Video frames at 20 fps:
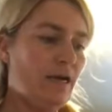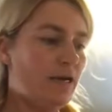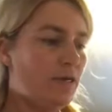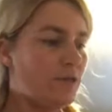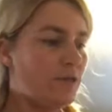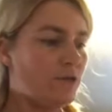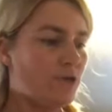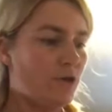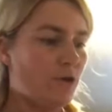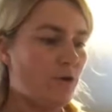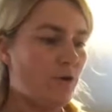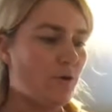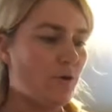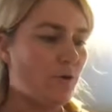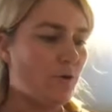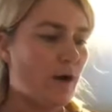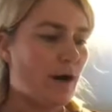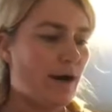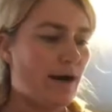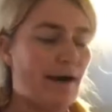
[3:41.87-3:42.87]

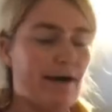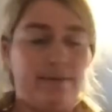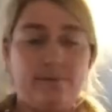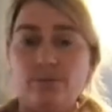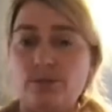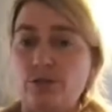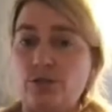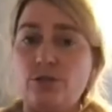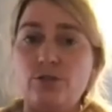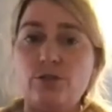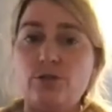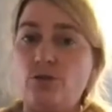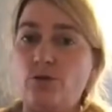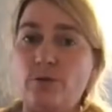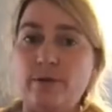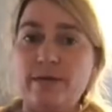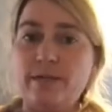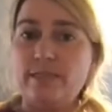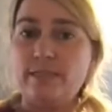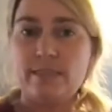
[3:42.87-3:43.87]
So I'm just
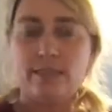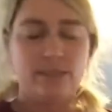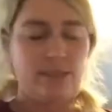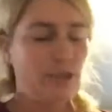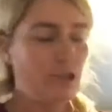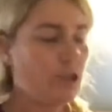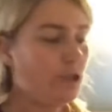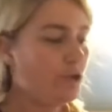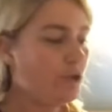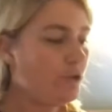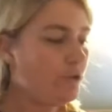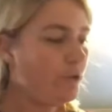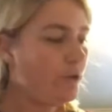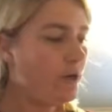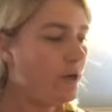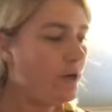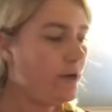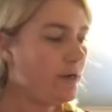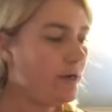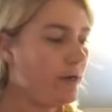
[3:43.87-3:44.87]
going to
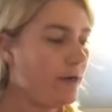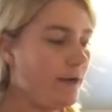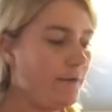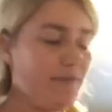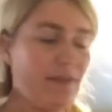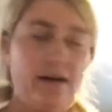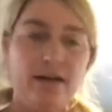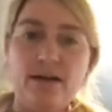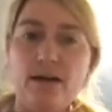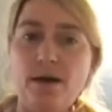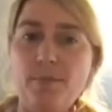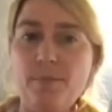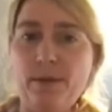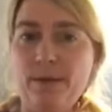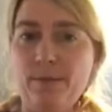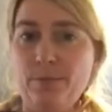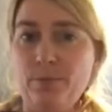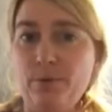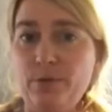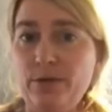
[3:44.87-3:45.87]
cut that up
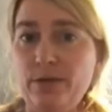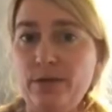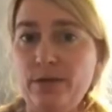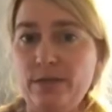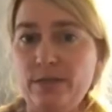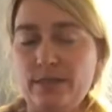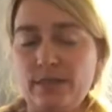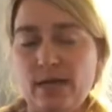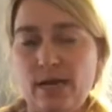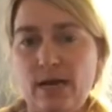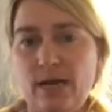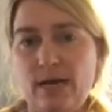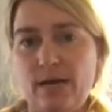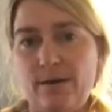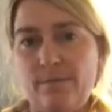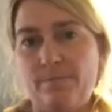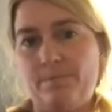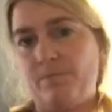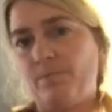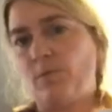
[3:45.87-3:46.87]
and put it,
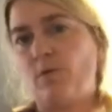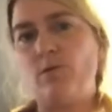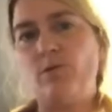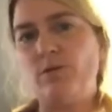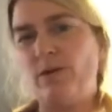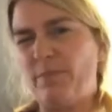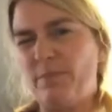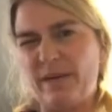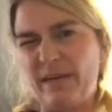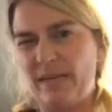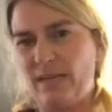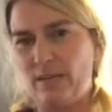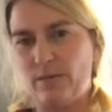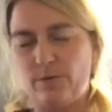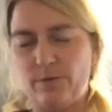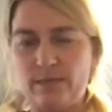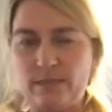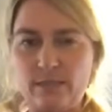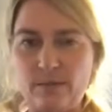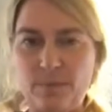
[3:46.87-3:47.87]
well, I'm making the
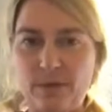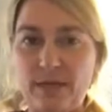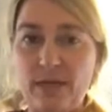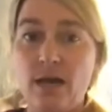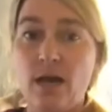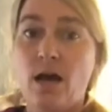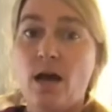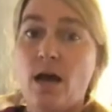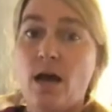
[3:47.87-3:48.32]
recipe.